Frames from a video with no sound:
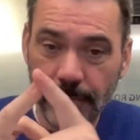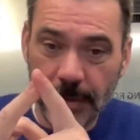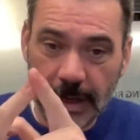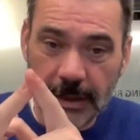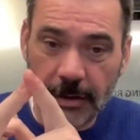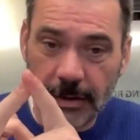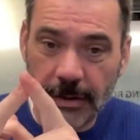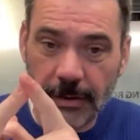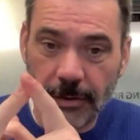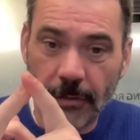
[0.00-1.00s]
beginning
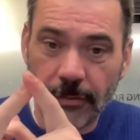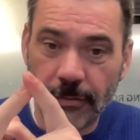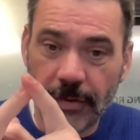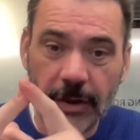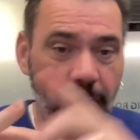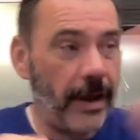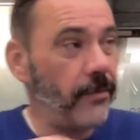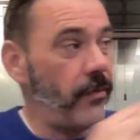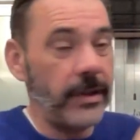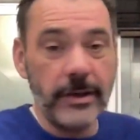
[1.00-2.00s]
uh, of your finger and
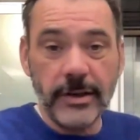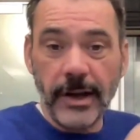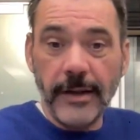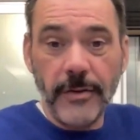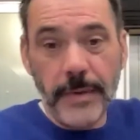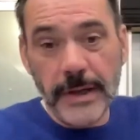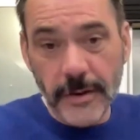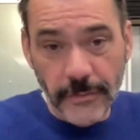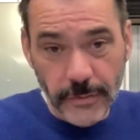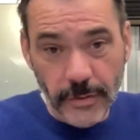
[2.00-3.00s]
finish at the beginning
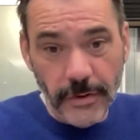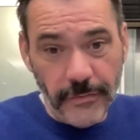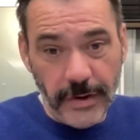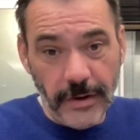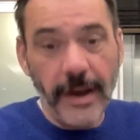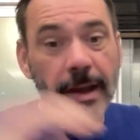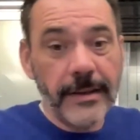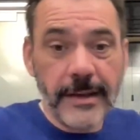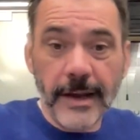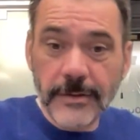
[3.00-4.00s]
of your other finger.
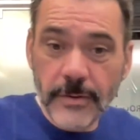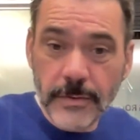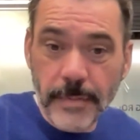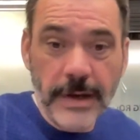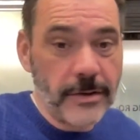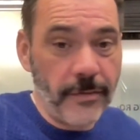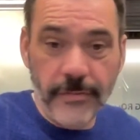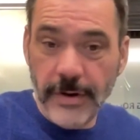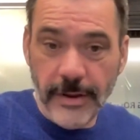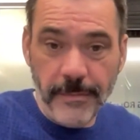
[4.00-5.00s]
That's your space of
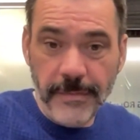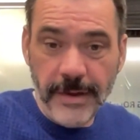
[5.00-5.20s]
freedom.